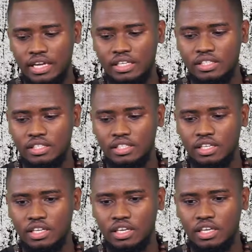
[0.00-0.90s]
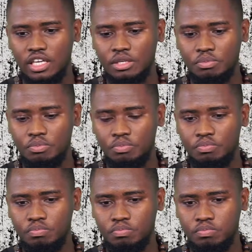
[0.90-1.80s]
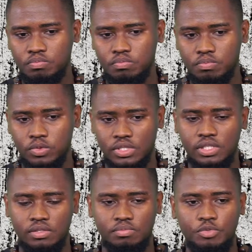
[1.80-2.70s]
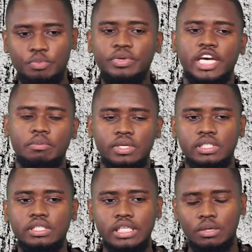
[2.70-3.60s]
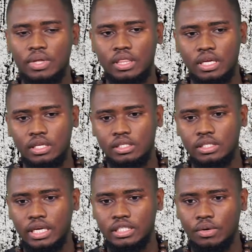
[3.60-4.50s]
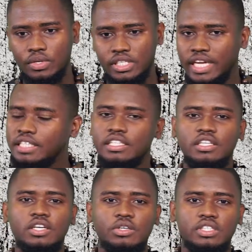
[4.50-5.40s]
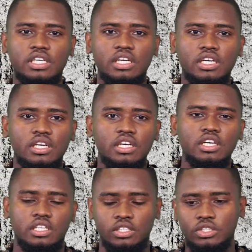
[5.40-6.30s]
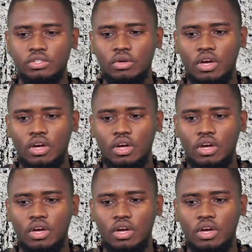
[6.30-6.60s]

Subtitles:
guess it prepared me to deal with things that I was yet to encounter, you know.